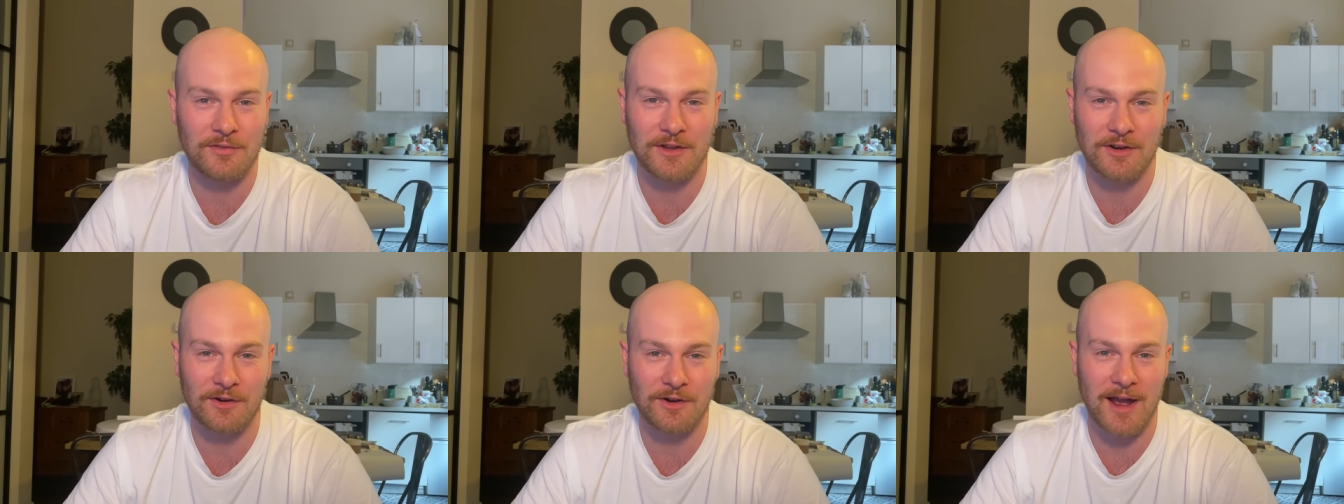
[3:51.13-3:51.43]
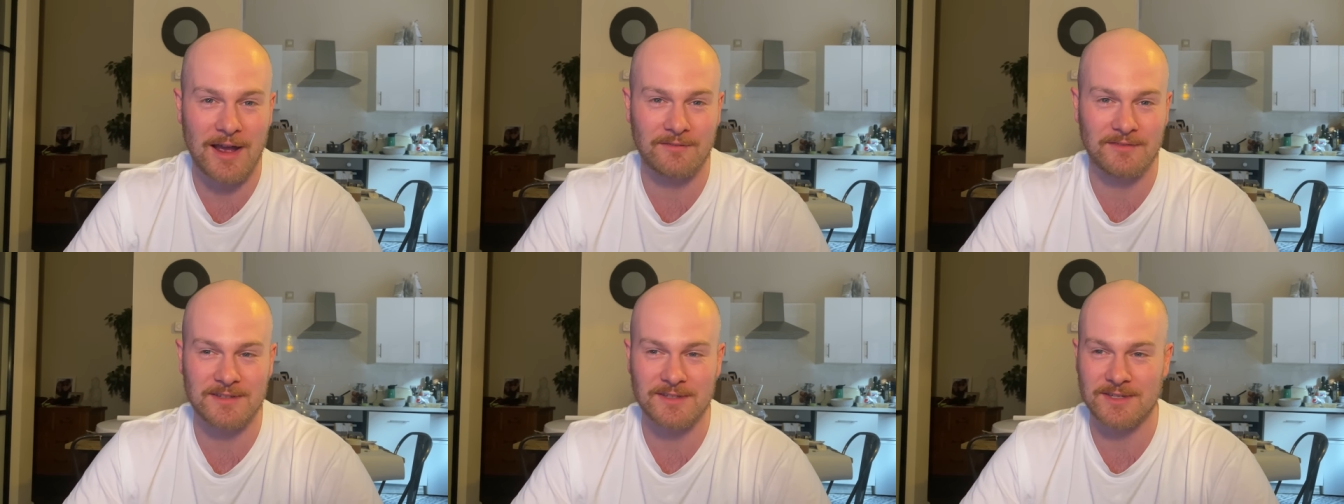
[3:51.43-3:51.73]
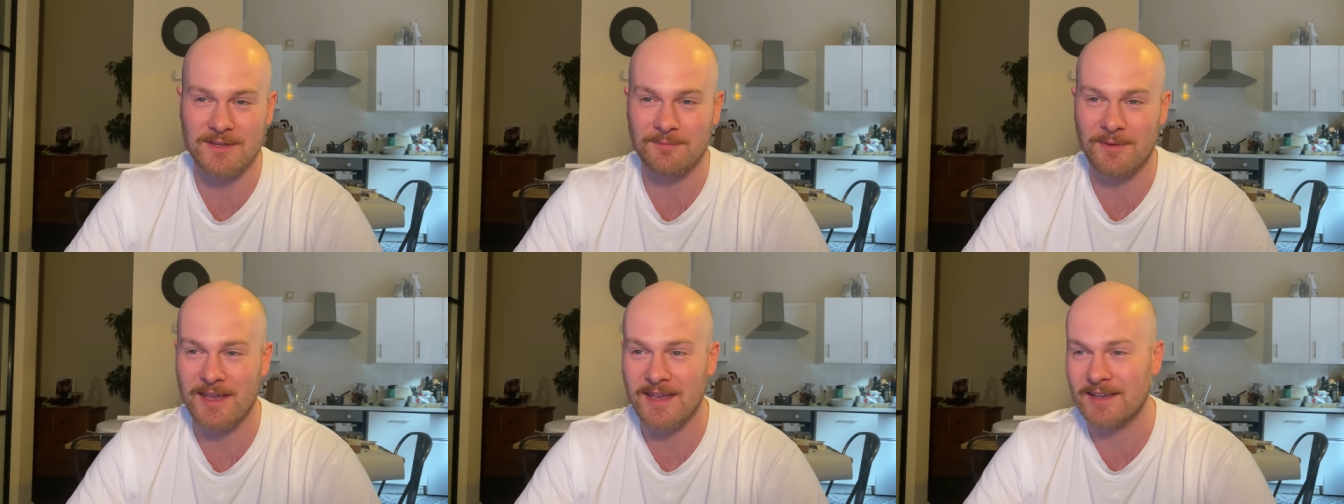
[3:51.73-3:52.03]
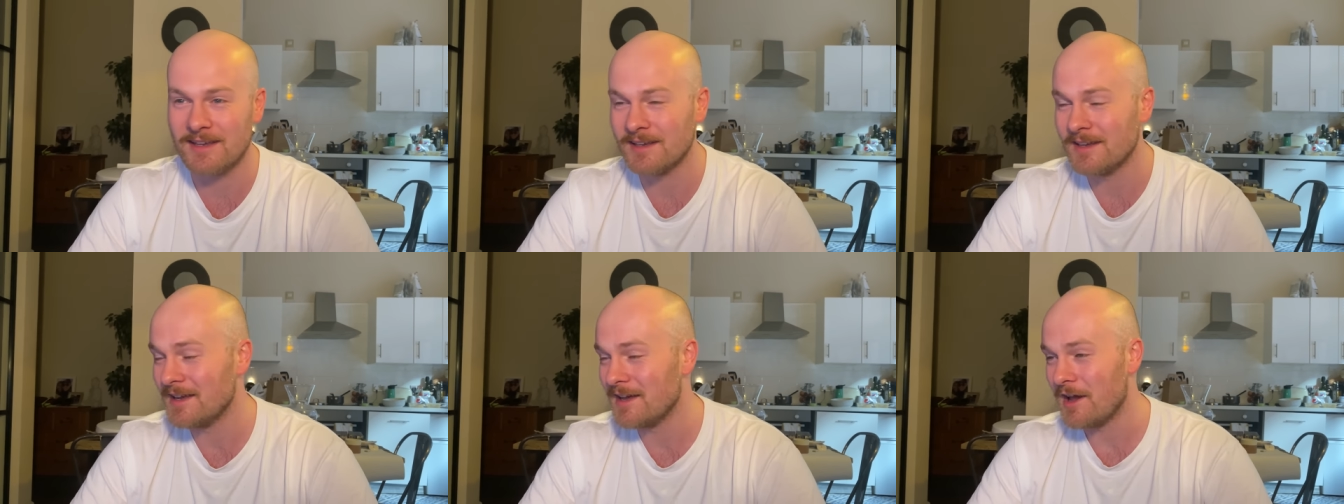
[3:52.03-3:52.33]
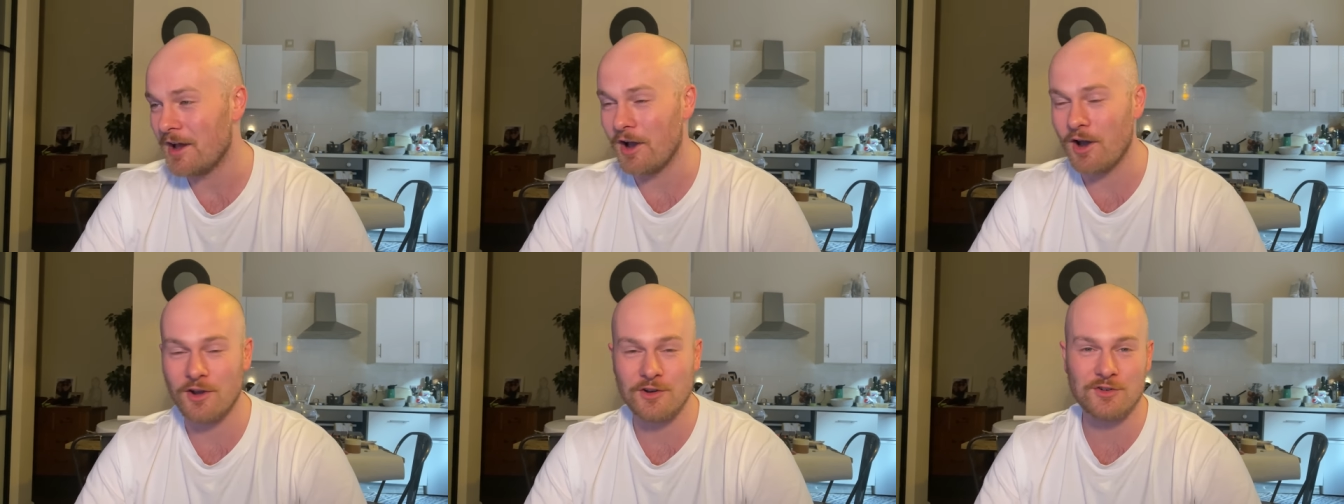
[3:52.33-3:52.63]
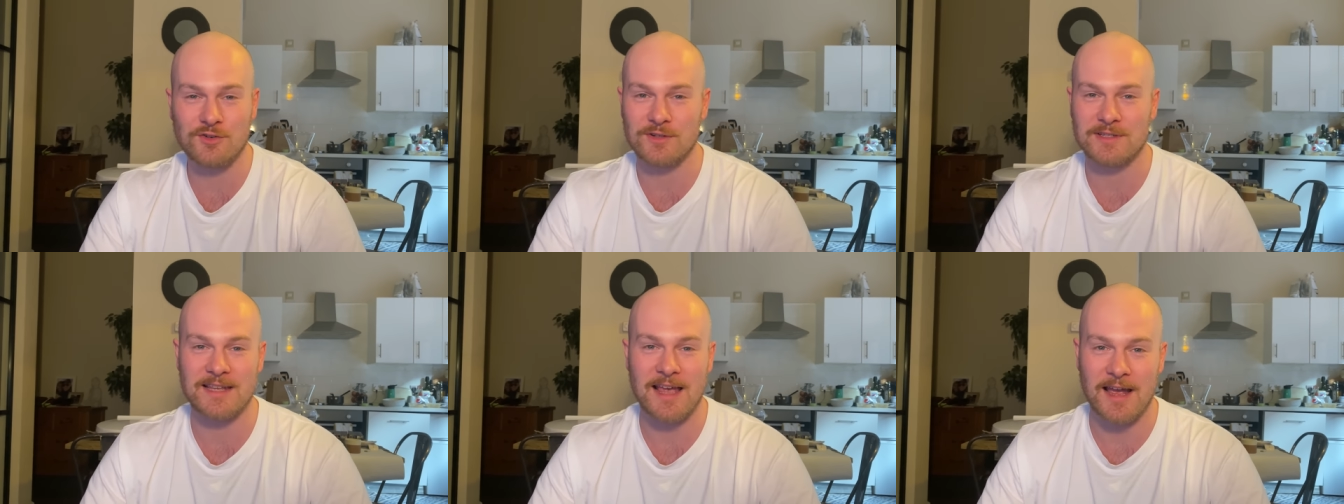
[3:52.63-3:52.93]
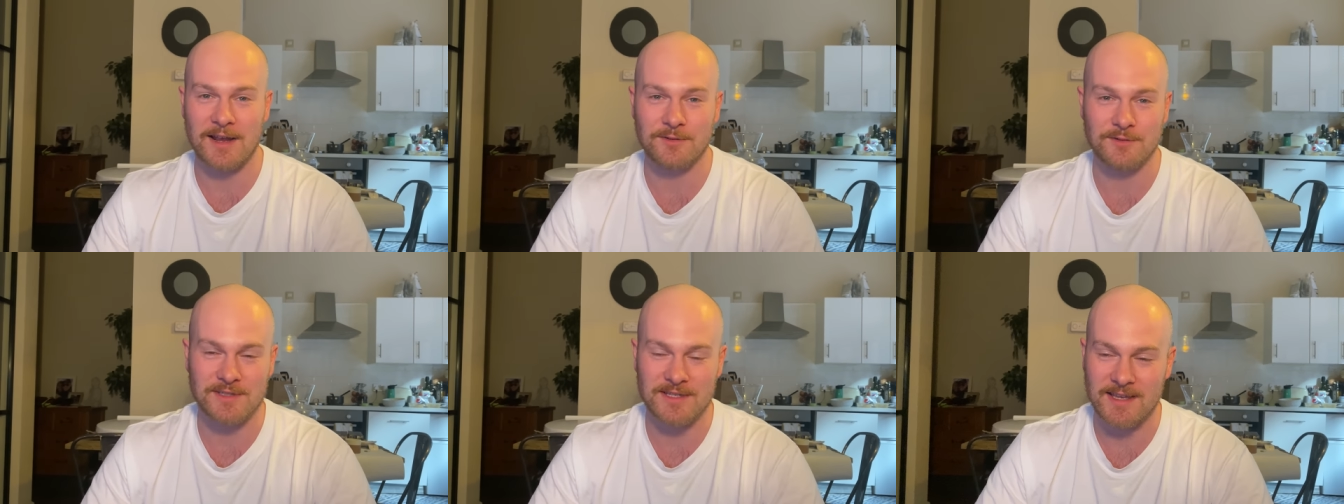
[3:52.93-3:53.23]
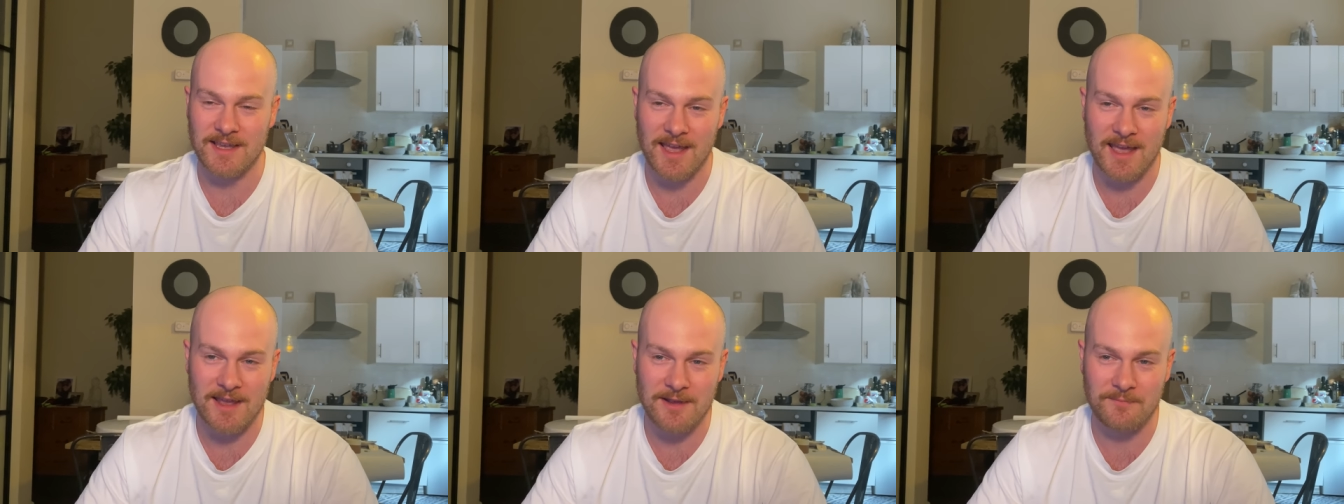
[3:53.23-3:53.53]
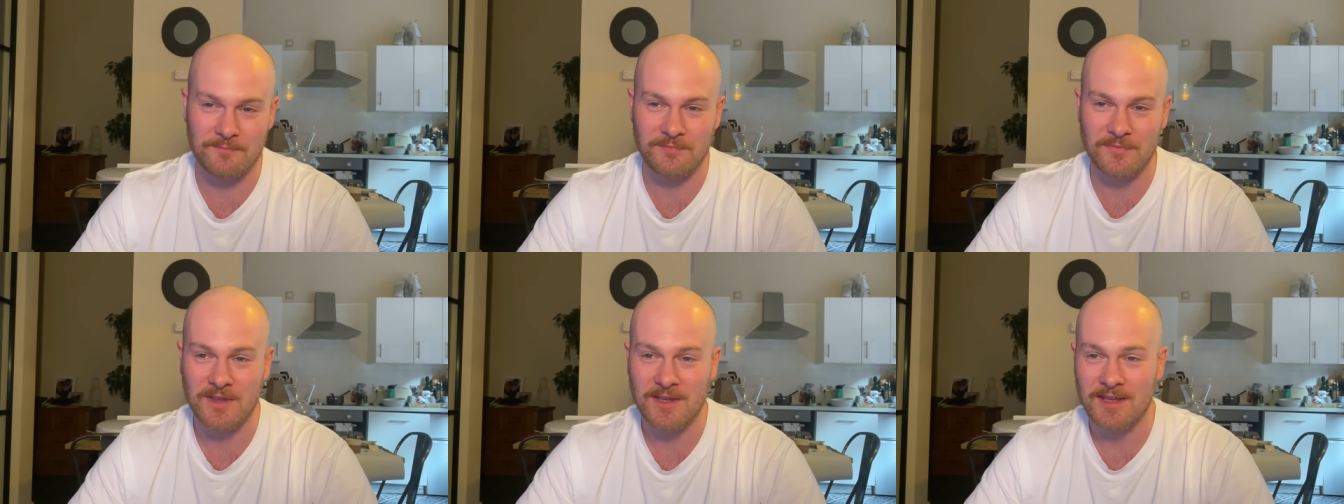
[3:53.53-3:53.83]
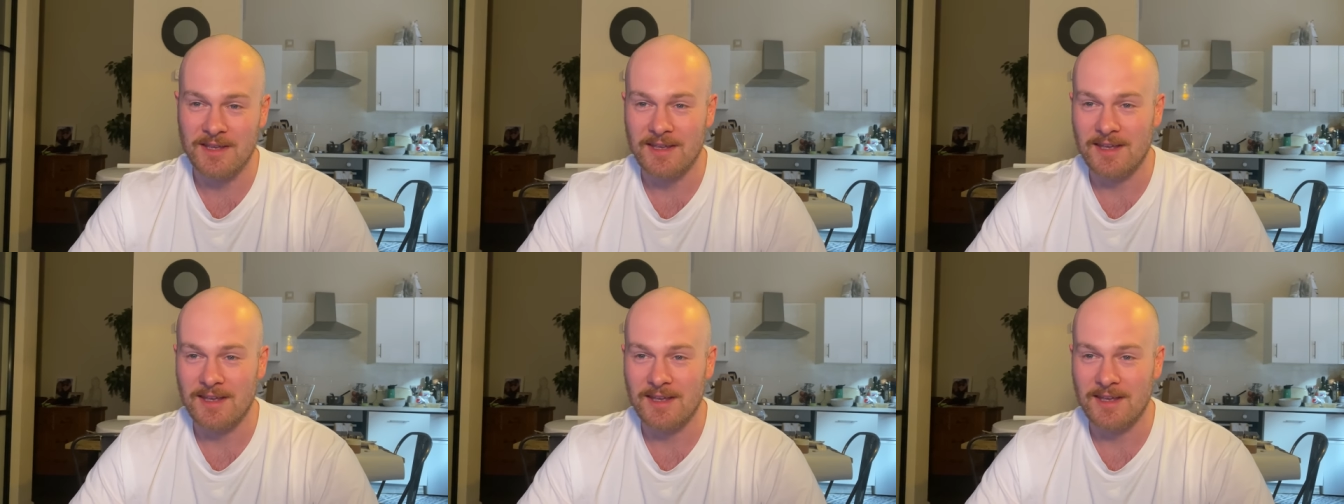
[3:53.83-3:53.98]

They're not having to make 100 tackles a game.